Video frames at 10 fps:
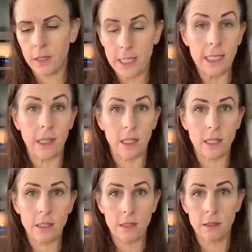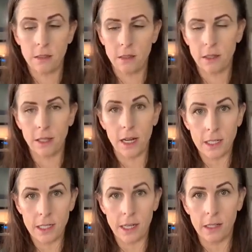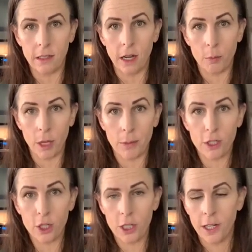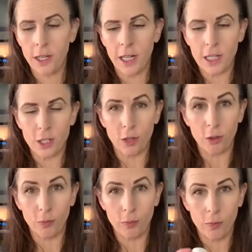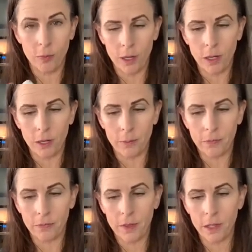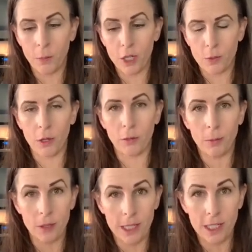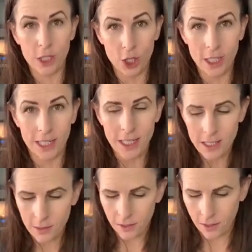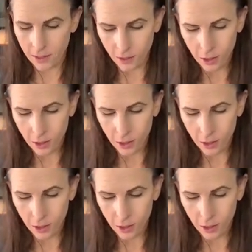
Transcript: sinless, not stained, not blemished. And so the, um, the marshmallow represents Jesus in